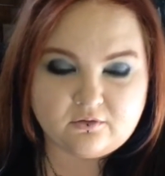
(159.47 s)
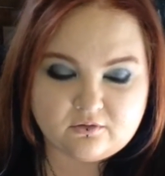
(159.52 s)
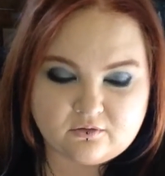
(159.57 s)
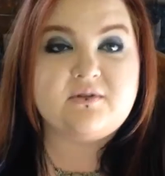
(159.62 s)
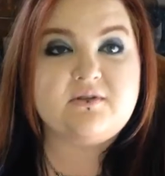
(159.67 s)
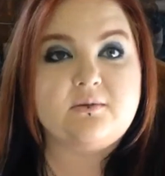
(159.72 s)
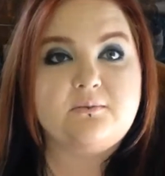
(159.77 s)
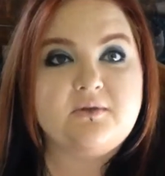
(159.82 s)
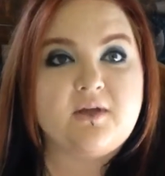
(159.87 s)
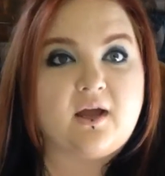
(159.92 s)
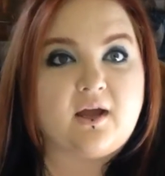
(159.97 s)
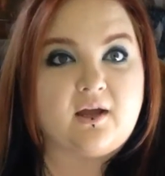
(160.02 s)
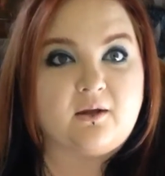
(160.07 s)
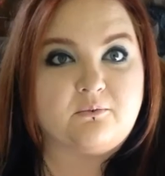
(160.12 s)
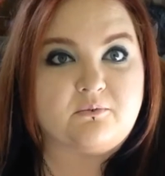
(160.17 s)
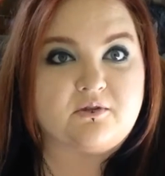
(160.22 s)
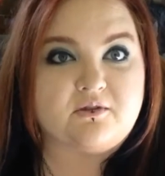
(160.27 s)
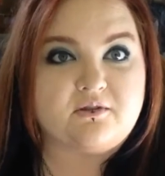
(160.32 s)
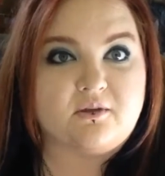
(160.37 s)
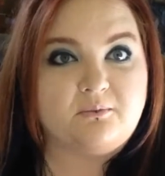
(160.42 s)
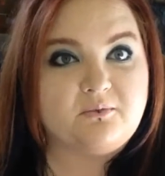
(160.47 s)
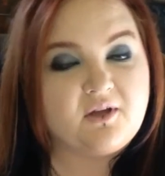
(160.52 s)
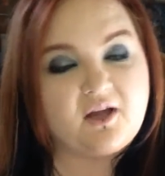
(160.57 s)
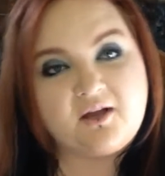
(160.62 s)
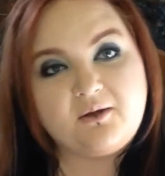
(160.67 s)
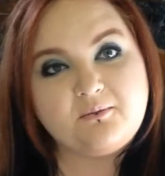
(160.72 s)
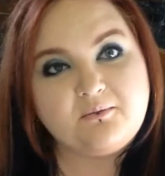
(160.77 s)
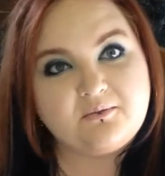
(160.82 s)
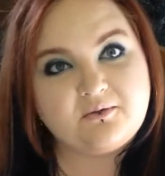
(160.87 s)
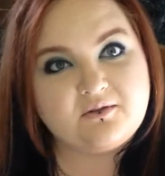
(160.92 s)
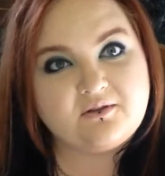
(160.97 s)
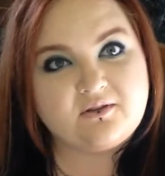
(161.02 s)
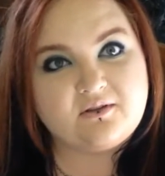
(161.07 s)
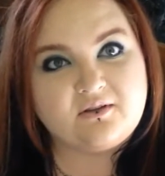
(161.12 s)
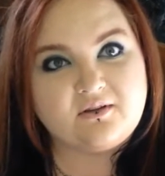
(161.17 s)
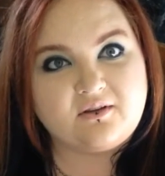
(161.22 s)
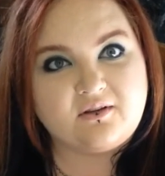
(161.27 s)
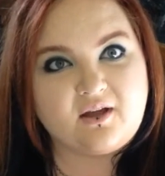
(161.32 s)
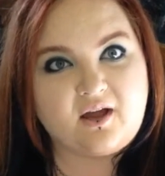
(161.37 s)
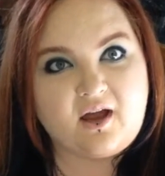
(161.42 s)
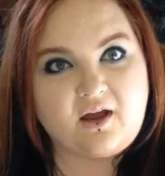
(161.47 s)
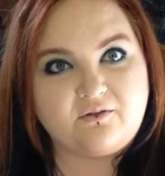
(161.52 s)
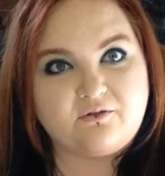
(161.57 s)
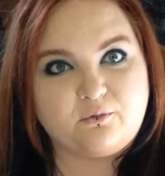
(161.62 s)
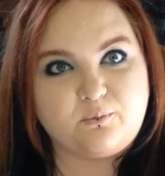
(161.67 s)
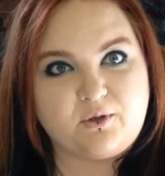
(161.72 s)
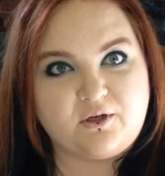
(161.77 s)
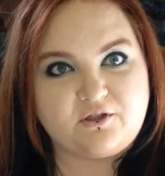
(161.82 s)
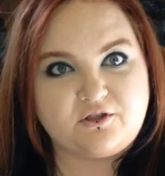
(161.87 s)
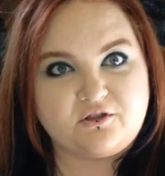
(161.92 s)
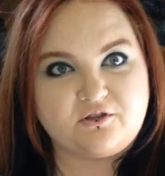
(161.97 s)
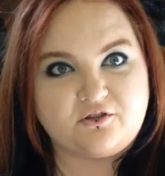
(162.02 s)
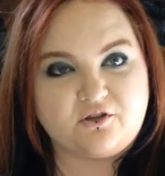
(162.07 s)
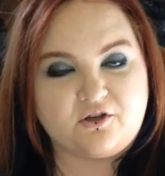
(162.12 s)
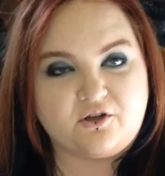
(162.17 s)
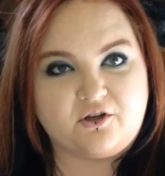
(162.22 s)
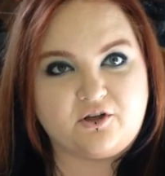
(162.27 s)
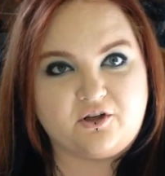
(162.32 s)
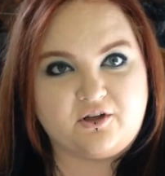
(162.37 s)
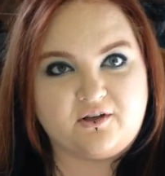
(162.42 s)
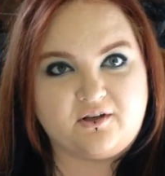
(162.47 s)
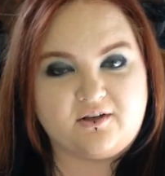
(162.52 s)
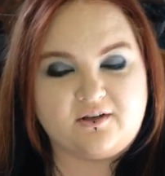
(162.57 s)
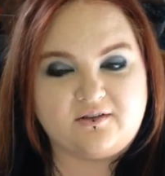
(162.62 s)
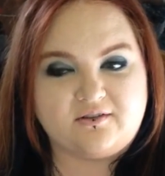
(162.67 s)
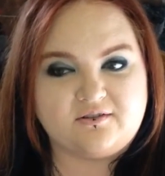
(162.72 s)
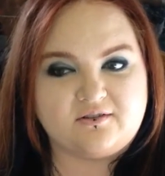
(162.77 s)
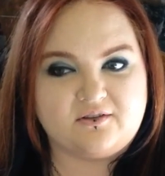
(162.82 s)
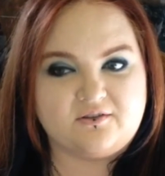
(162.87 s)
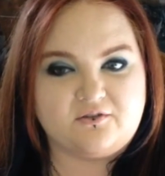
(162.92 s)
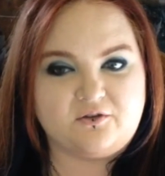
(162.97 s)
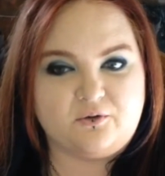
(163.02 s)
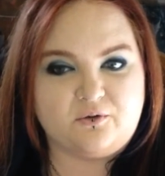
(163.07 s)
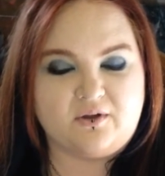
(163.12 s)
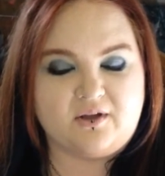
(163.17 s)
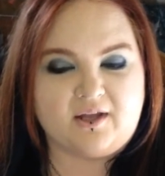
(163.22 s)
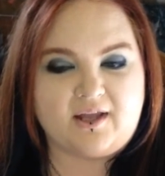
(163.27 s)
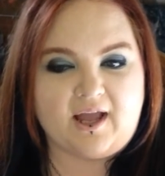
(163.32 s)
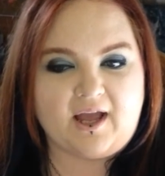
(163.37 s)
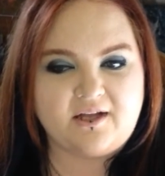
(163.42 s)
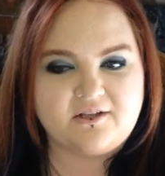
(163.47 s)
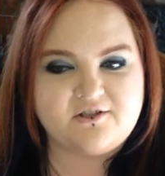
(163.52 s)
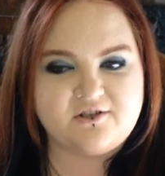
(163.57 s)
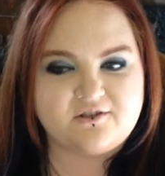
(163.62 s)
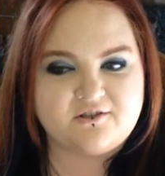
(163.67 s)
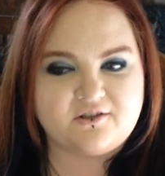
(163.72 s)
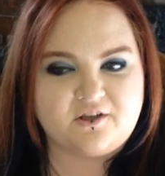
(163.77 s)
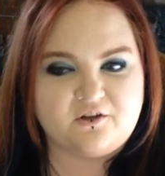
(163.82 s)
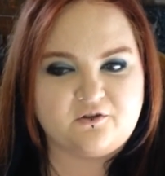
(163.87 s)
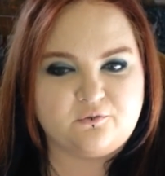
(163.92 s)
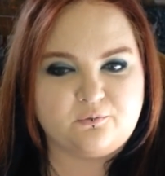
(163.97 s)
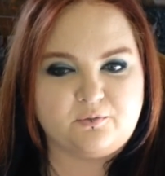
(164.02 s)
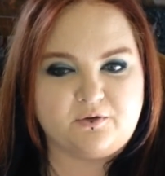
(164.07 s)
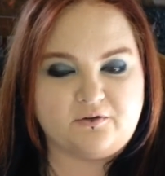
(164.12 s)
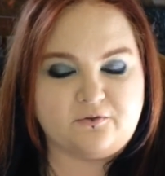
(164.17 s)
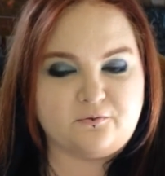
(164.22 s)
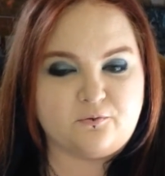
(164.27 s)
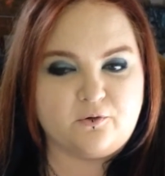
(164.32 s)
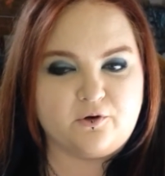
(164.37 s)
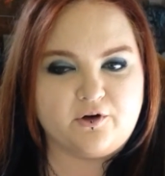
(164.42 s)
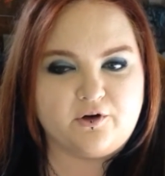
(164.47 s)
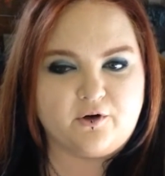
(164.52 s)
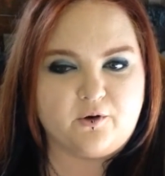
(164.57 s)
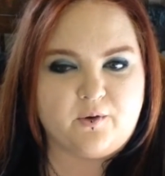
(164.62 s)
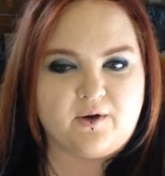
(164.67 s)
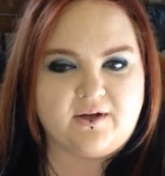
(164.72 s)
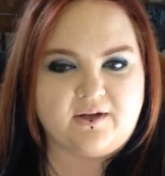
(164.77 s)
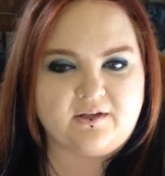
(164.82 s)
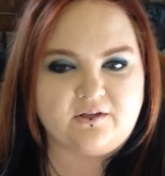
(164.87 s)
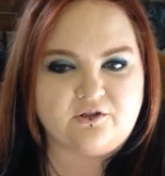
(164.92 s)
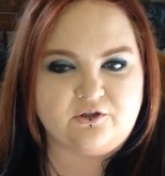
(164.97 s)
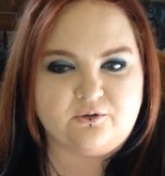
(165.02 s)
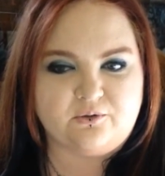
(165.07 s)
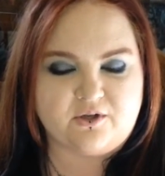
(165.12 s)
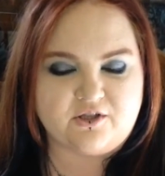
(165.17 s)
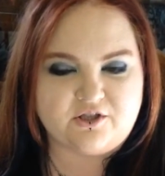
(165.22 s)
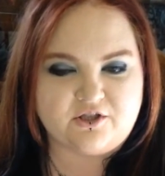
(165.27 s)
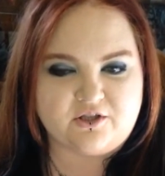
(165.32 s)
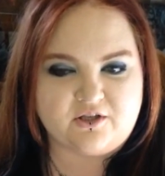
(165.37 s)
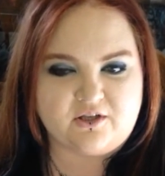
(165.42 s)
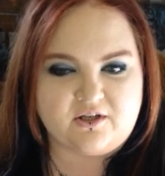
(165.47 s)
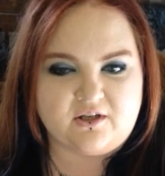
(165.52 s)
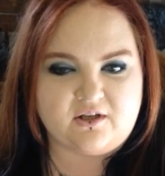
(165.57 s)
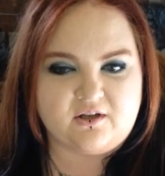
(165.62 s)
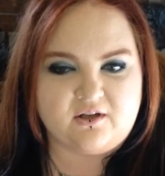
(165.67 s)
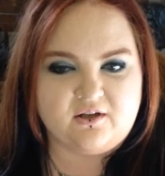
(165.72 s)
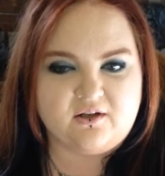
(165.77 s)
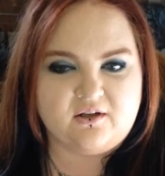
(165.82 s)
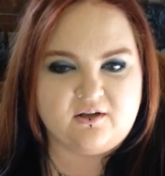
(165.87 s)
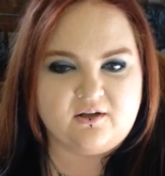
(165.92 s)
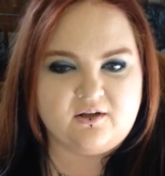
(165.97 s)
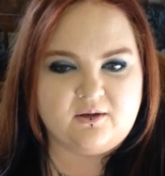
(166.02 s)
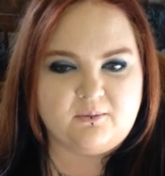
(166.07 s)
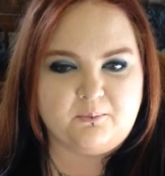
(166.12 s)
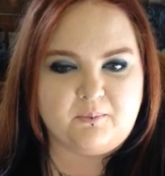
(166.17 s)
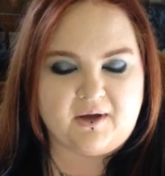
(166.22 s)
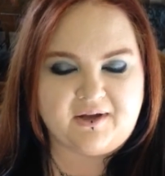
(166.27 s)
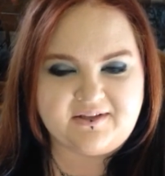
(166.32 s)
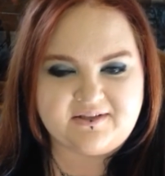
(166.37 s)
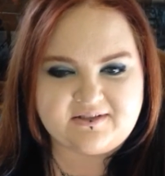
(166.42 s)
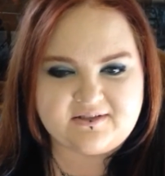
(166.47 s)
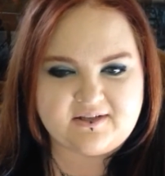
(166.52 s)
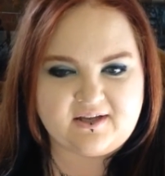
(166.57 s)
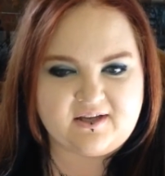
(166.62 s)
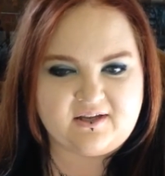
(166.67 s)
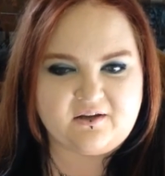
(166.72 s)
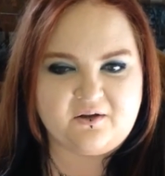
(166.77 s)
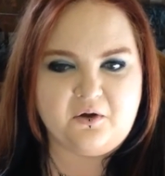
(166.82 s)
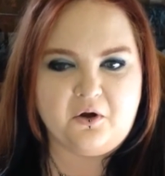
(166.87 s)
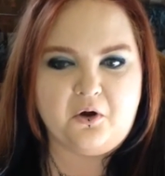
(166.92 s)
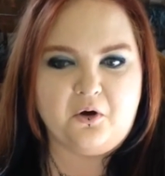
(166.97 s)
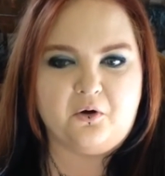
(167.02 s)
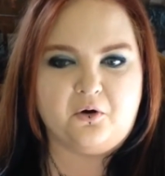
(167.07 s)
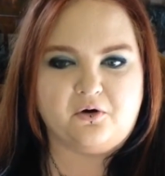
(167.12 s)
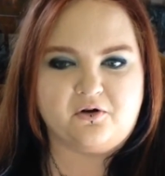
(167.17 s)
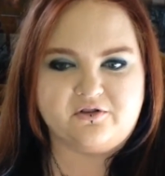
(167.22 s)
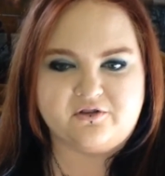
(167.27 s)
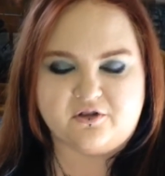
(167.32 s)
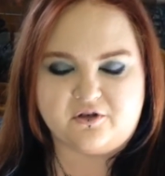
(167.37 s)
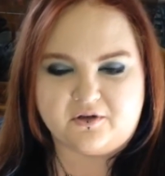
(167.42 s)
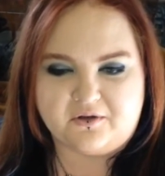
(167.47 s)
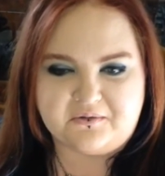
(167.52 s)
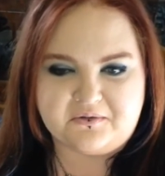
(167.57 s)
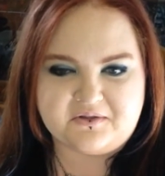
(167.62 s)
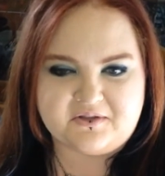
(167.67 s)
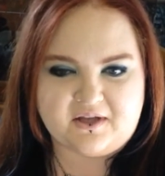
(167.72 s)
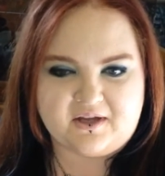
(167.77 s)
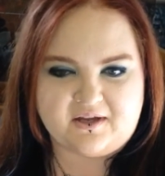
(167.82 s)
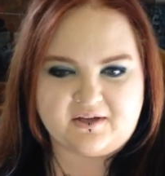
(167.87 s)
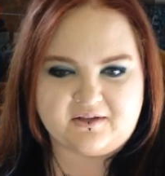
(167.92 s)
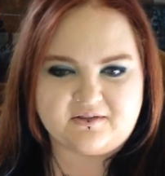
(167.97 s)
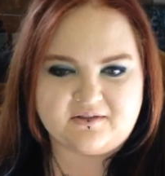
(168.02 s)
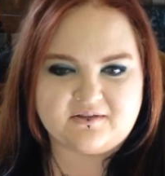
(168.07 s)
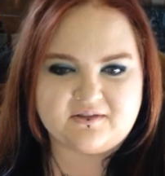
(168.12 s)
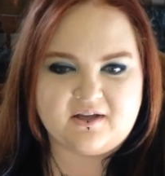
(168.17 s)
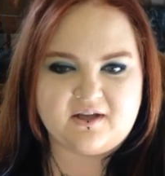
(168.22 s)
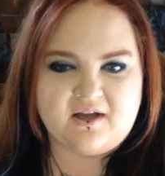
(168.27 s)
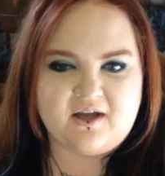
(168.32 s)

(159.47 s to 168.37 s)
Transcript: But sometimes the affirmations are good is if you can catch yourself before you're going into a shitty mindset or circumstance,